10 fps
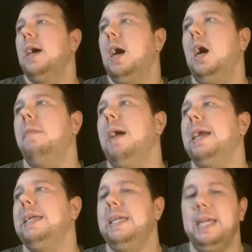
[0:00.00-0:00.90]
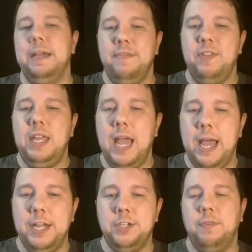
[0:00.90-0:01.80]
I give the
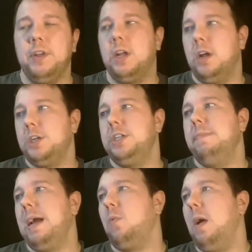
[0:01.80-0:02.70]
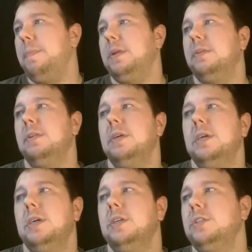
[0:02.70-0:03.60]
edge of the concussion impact weapon
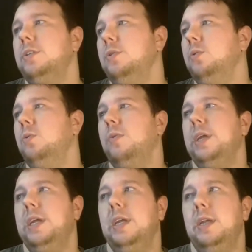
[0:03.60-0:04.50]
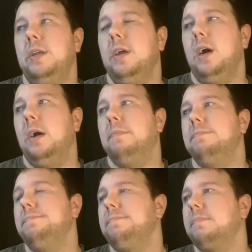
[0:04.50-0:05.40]
to the
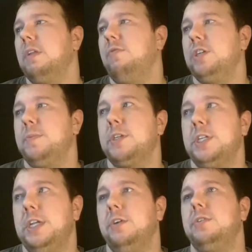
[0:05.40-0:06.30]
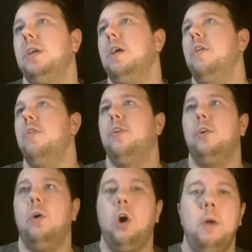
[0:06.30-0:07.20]
French Musketeers.
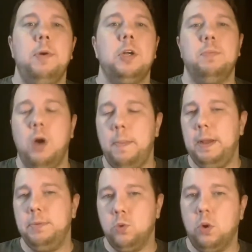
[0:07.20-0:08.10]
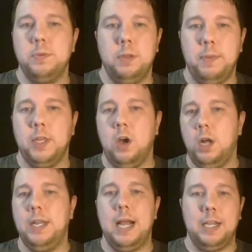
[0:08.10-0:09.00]
Their armor could probably absorb some of the
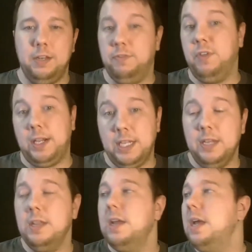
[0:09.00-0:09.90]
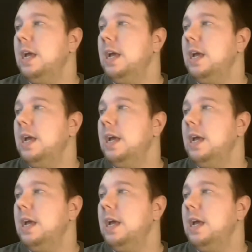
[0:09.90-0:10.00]
contact and deflect it.